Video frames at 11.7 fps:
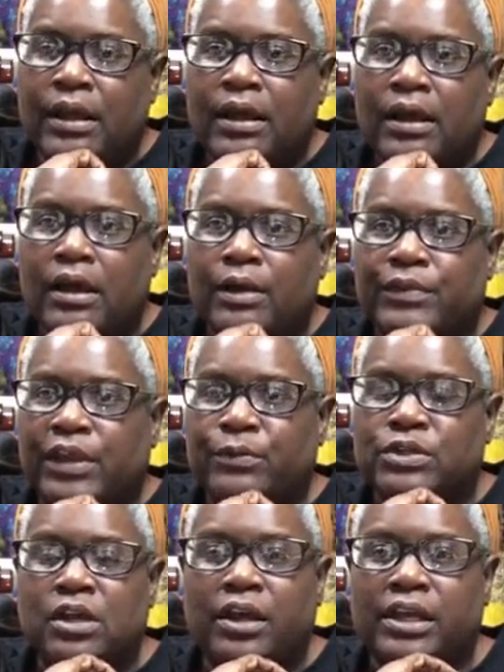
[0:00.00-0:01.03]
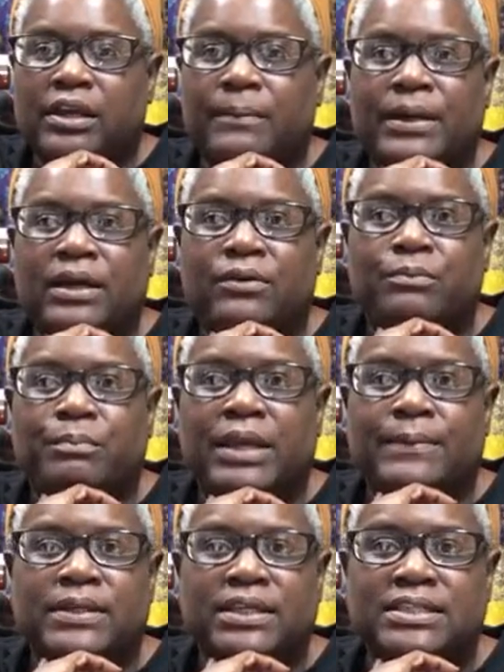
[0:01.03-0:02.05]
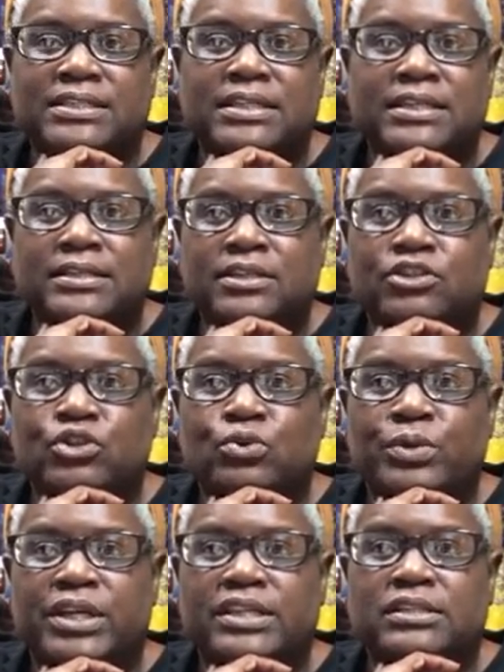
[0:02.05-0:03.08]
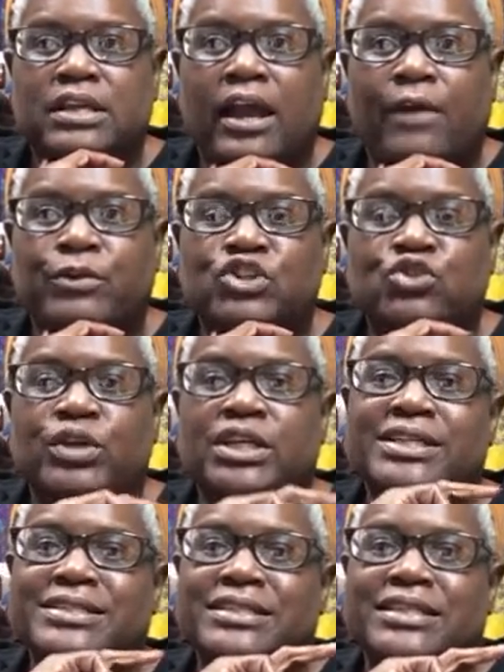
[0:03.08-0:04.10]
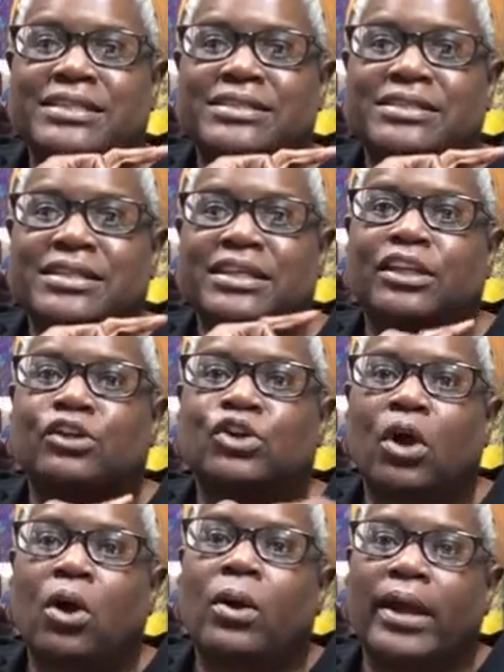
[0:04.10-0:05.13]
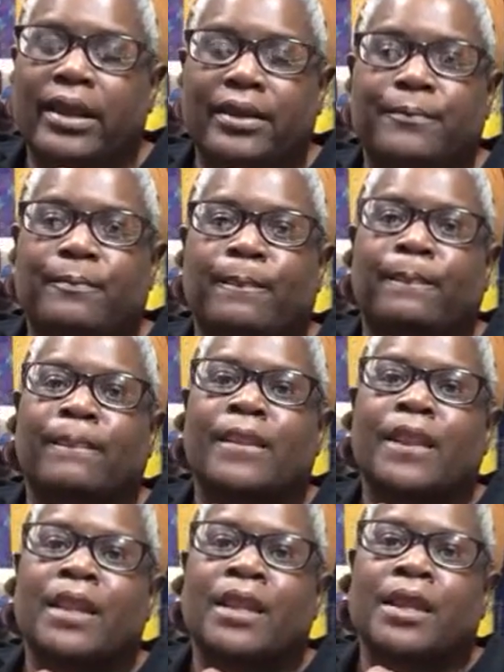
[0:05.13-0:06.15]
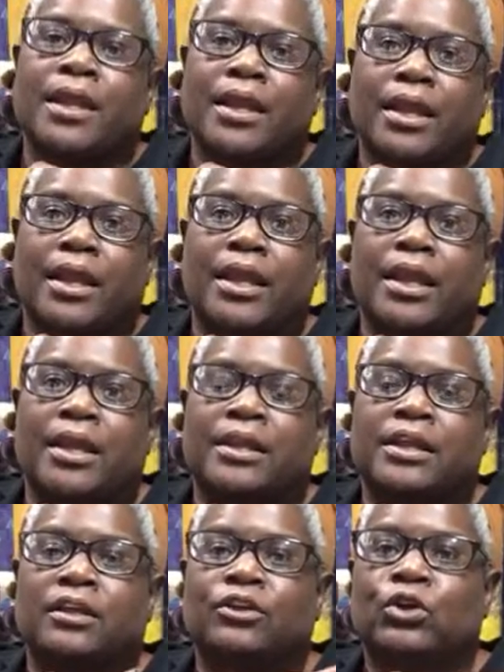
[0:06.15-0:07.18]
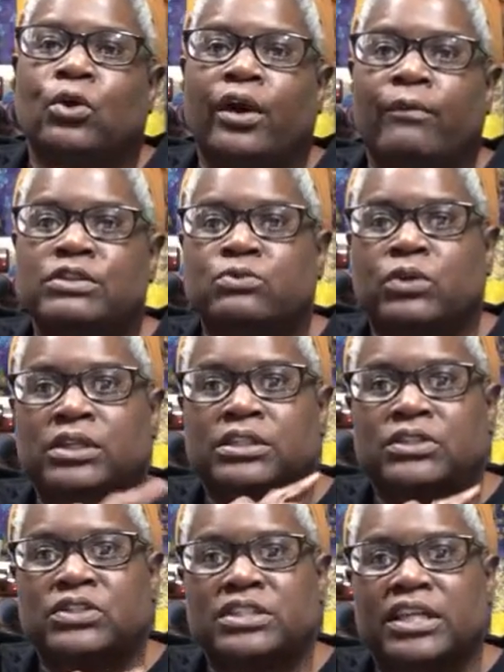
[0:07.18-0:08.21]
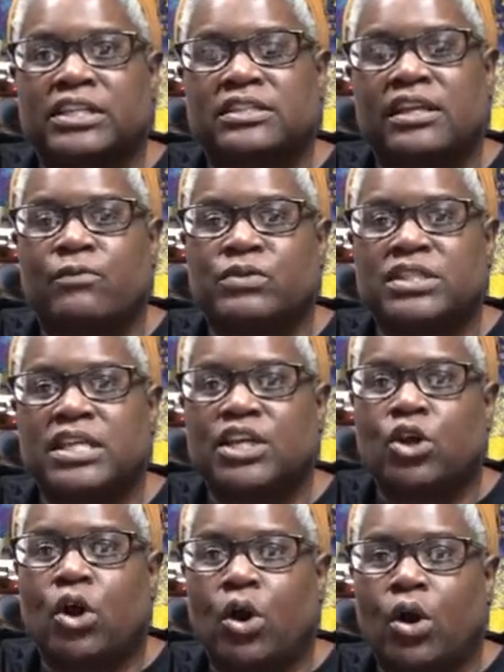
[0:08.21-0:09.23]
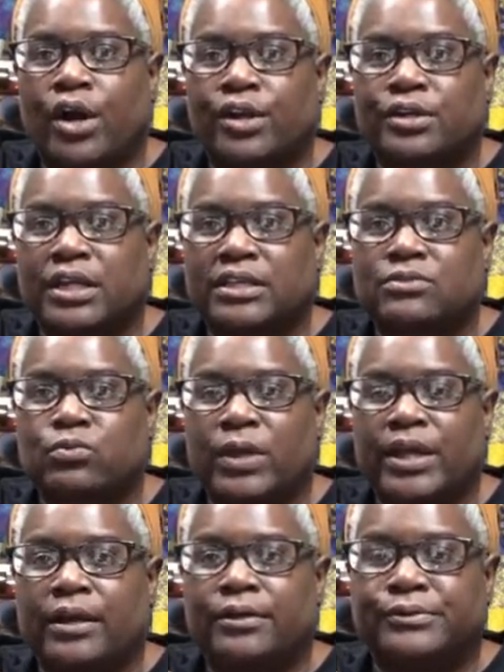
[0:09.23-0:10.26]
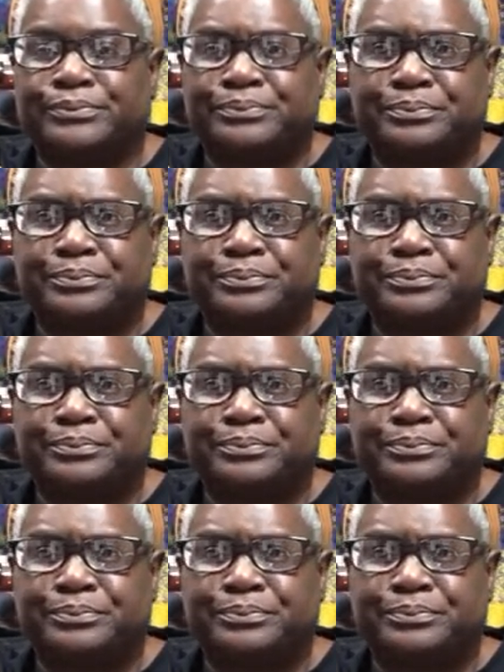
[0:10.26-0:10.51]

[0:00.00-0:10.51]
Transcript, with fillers: Uh, they were talking about maybe extending two weeks. Our retreat is in Illinois. And Illinois was one of those states that was hit hard as well